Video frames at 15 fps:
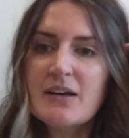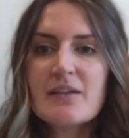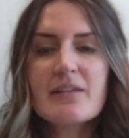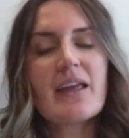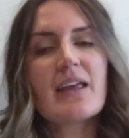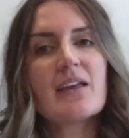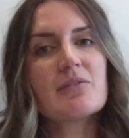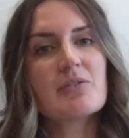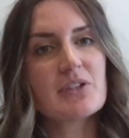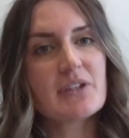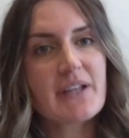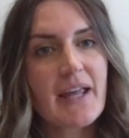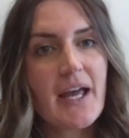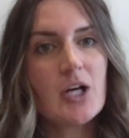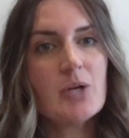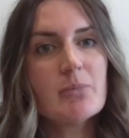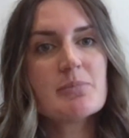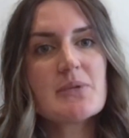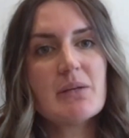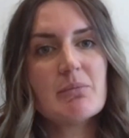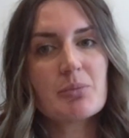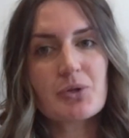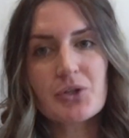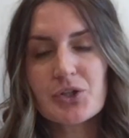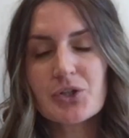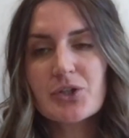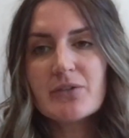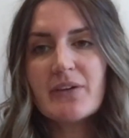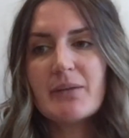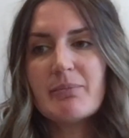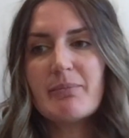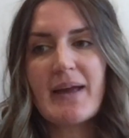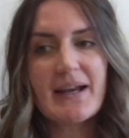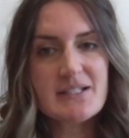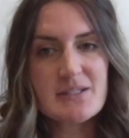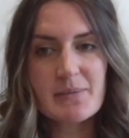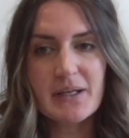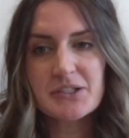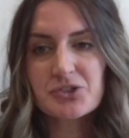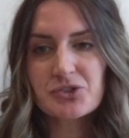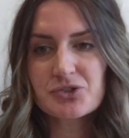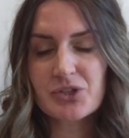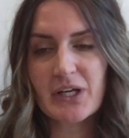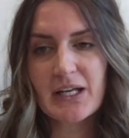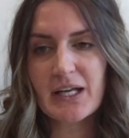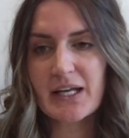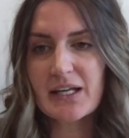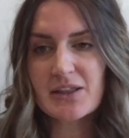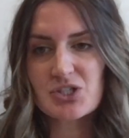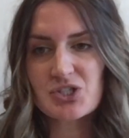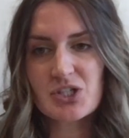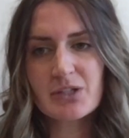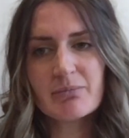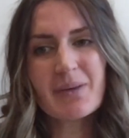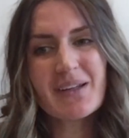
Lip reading: They can really help improve and maximize your training at the gym,